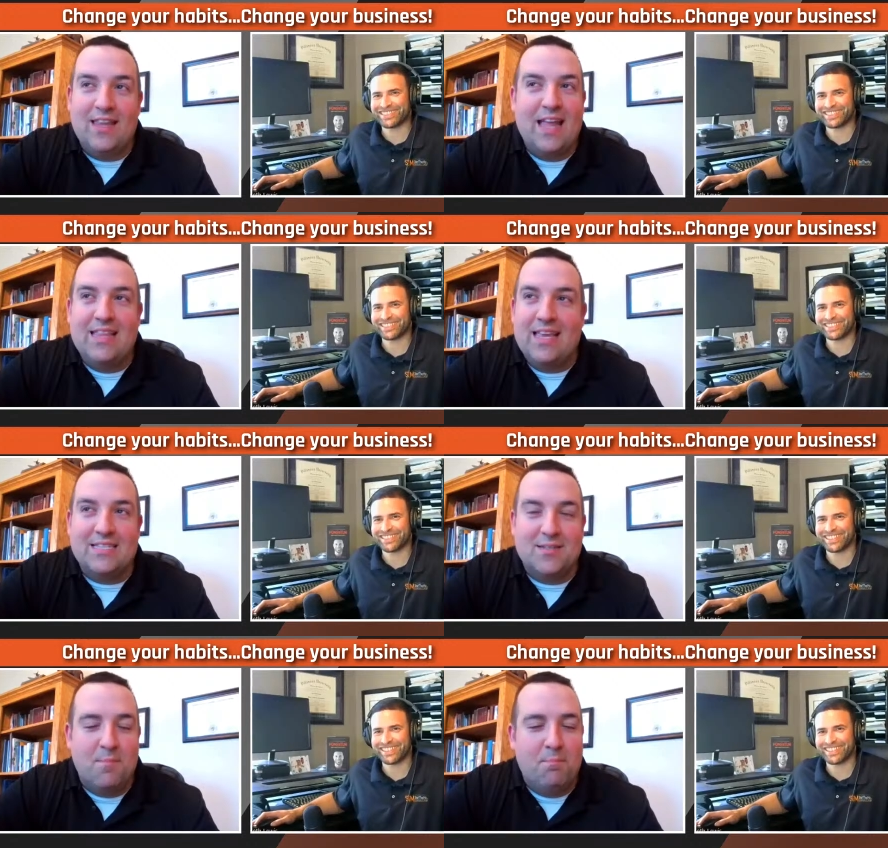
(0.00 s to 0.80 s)
Speaker 1: and that
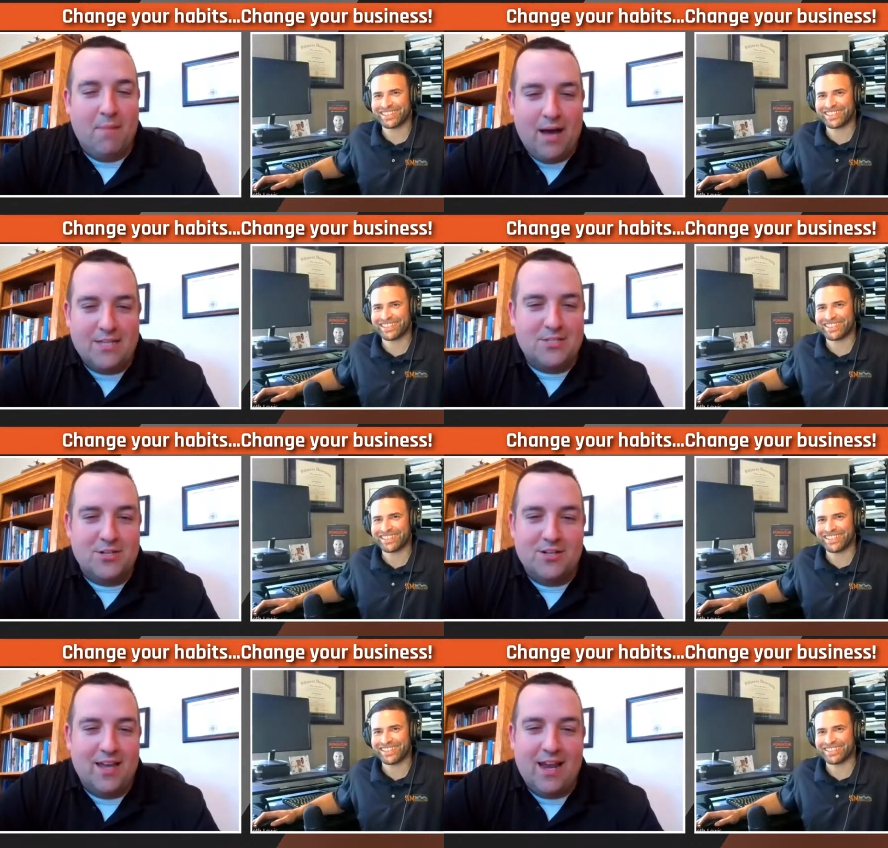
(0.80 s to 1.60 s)
thing is a
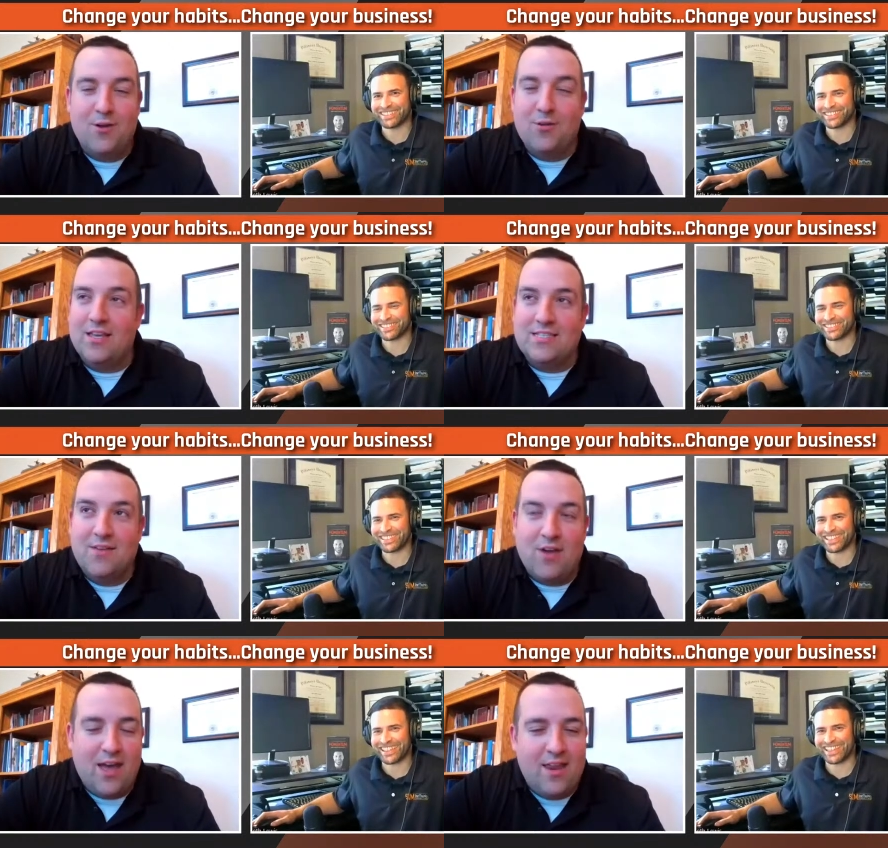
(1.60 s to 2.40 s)
monster. It's and I don't think
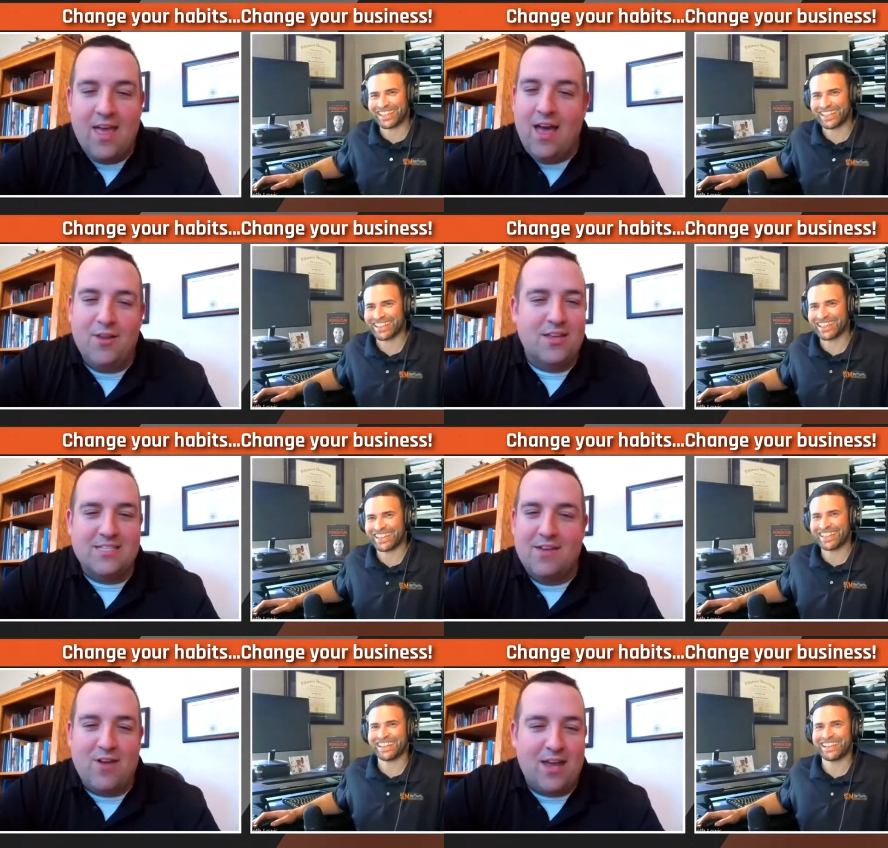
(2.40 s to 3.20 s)
it's ever had I don't
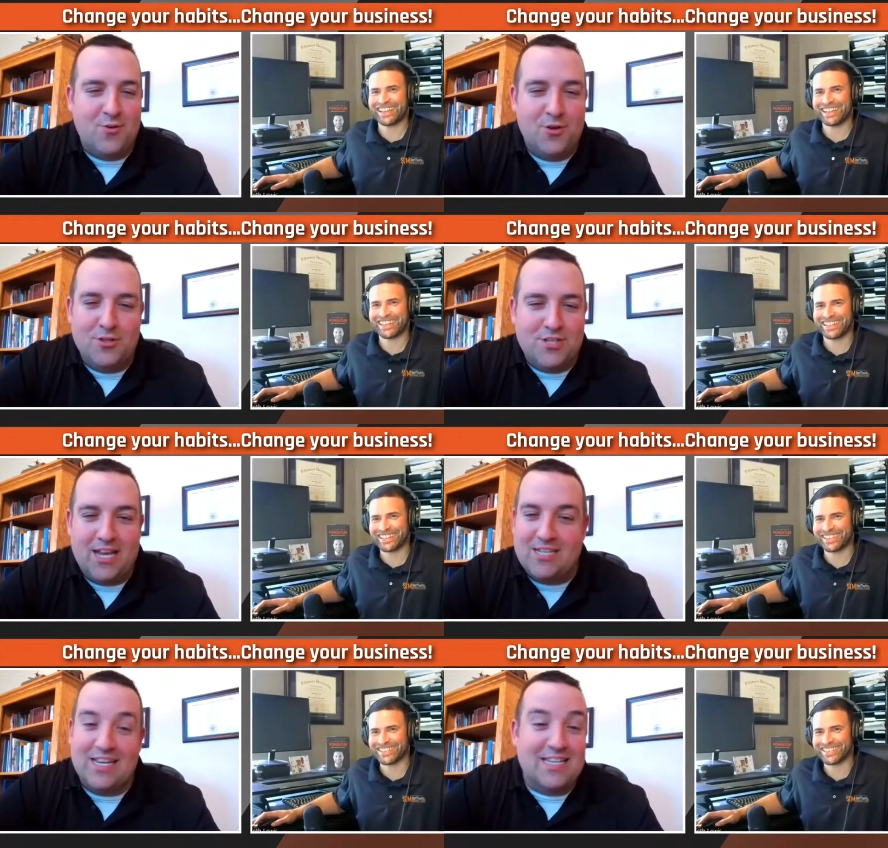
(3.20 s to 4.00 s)
think it's ever had an oil
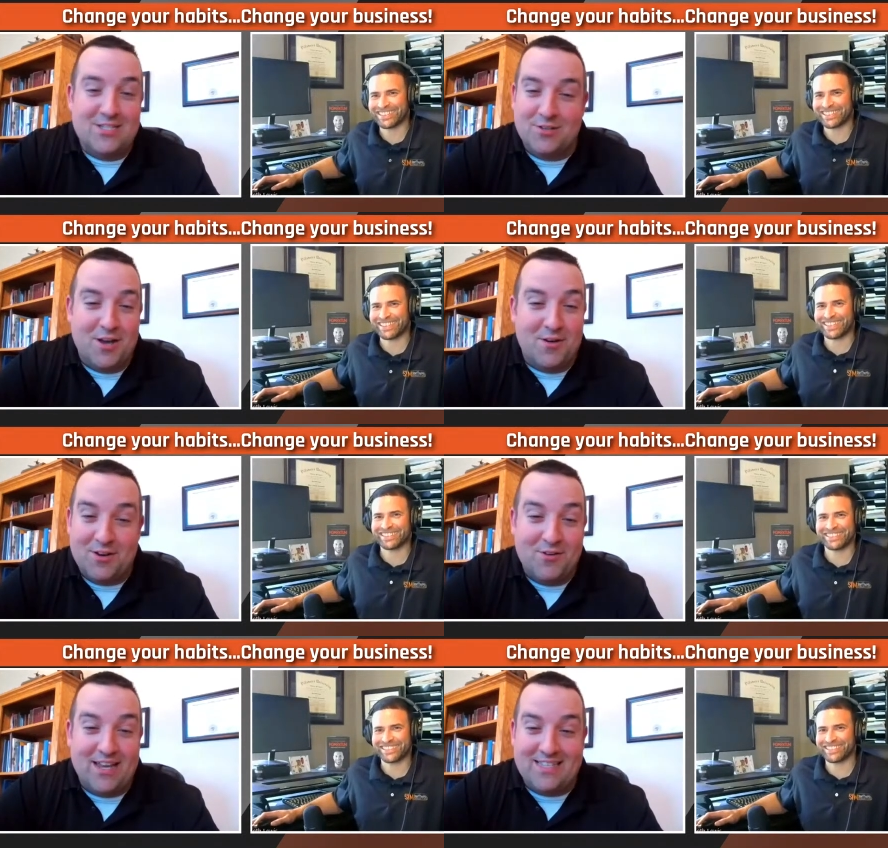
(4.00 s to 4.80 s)
change, and it's still it's,
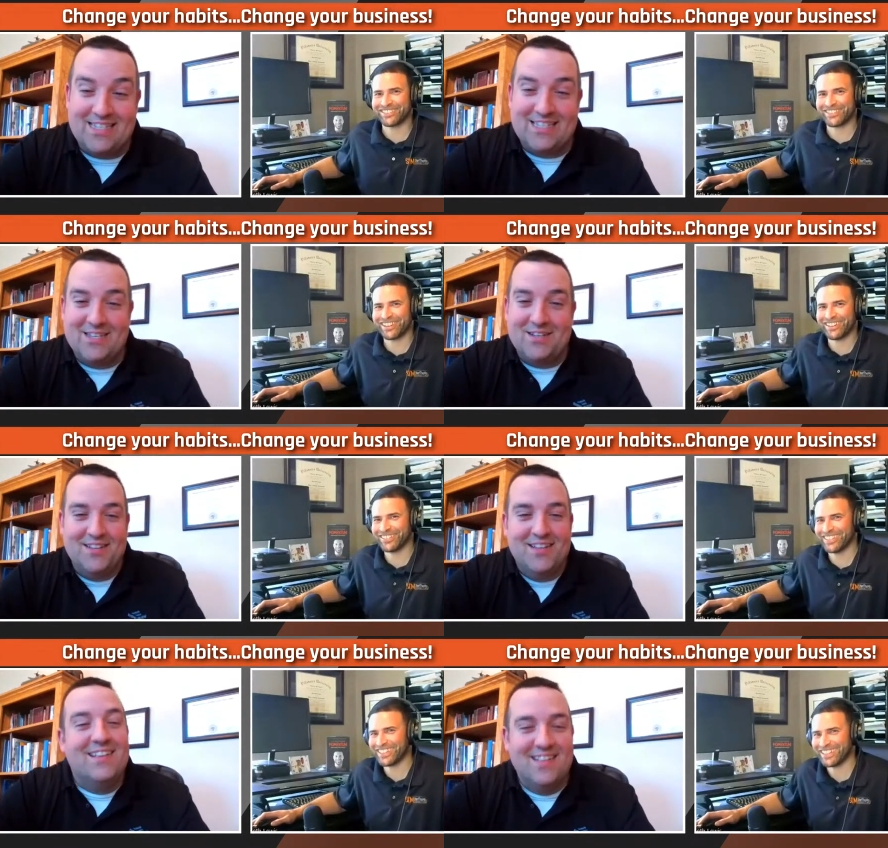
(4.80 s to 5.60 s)
going it's
Speaker 2: still
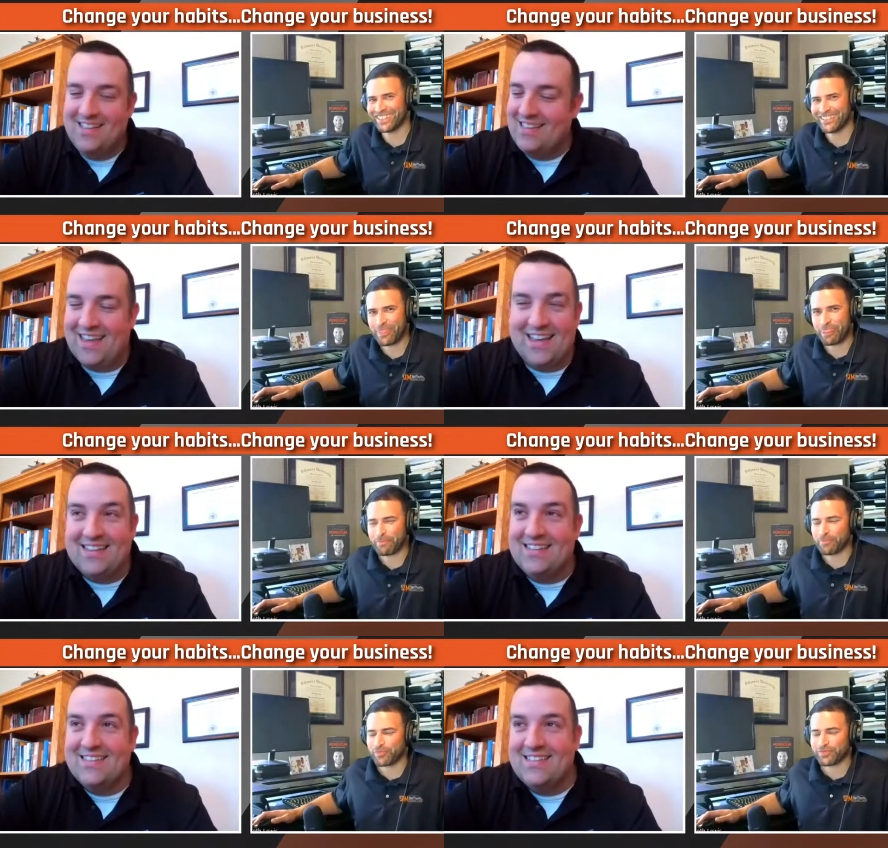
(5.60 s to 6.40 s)
going.
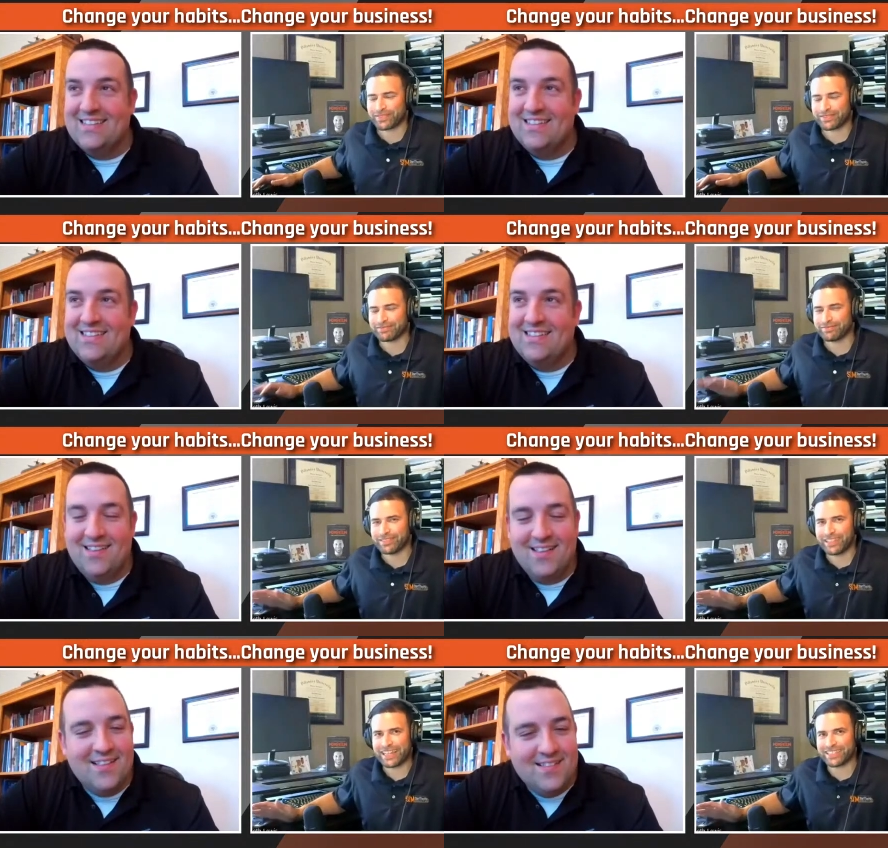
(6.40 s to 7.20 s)
Yeah.
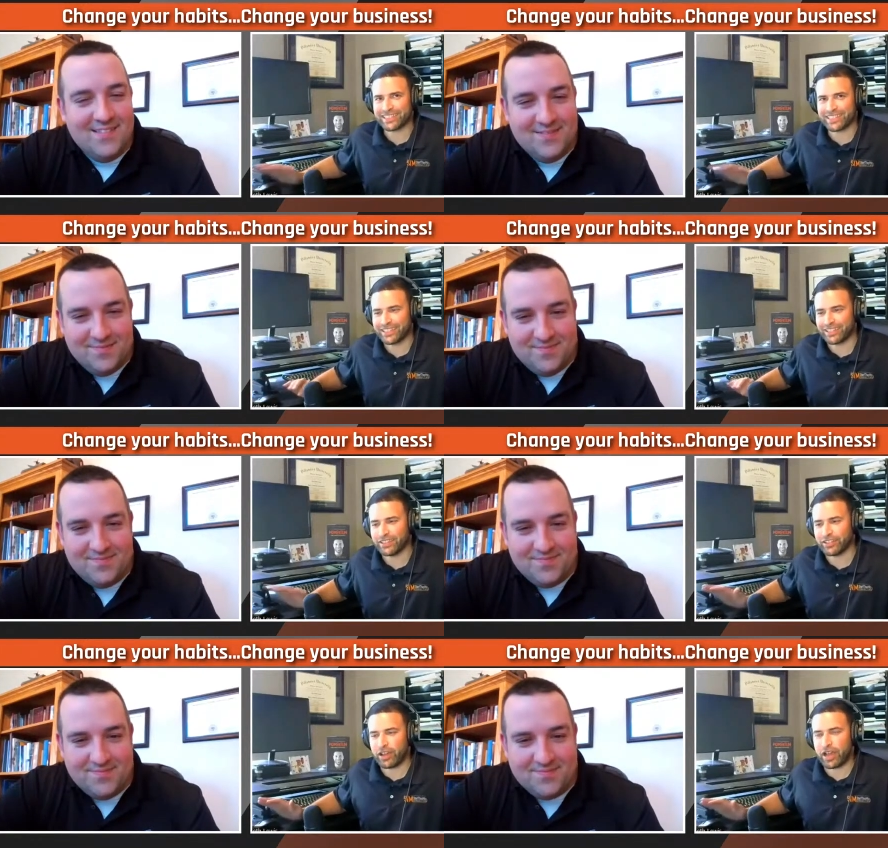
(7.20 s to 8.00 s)
Lastly,
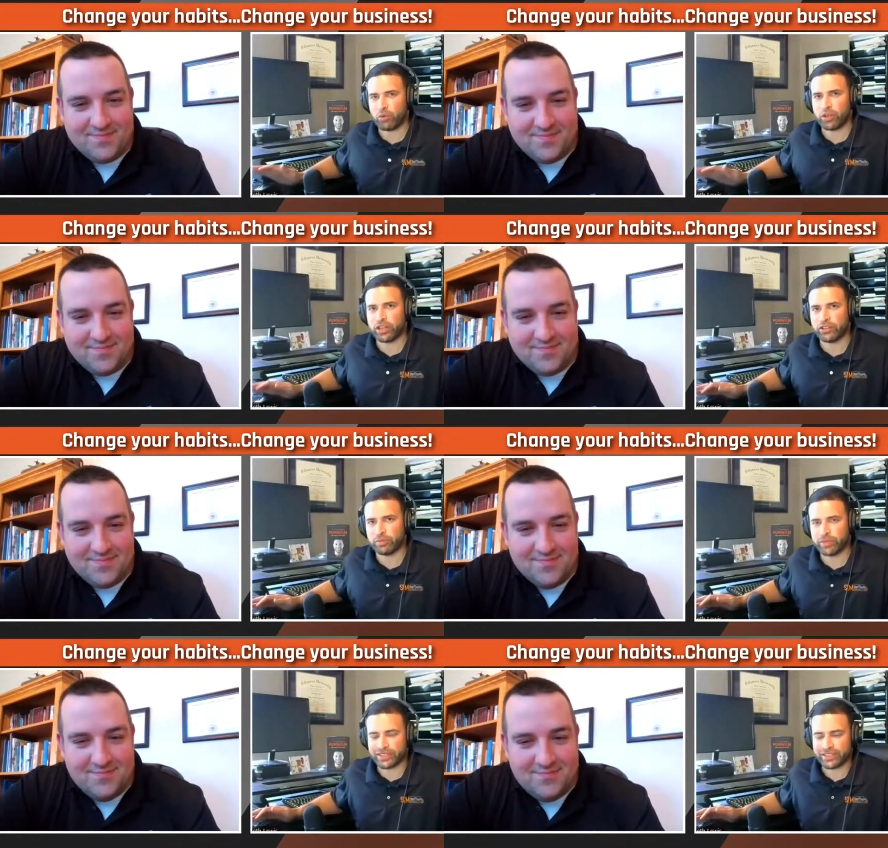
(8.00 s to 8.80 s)
you know, I want other
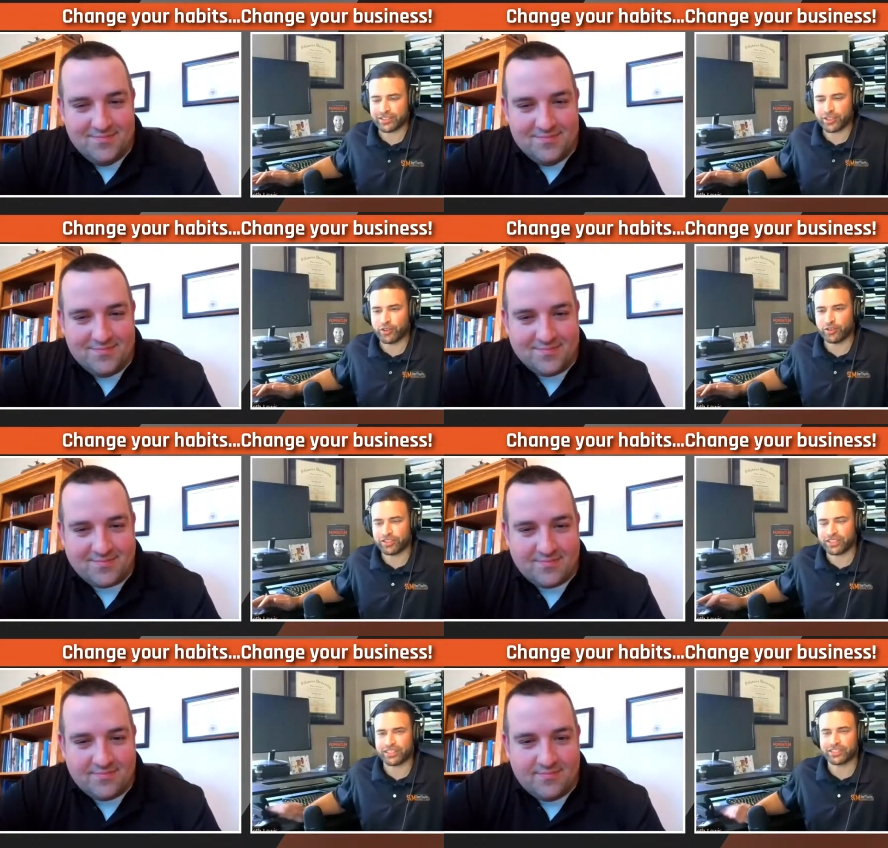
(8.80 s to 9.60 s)
business owners in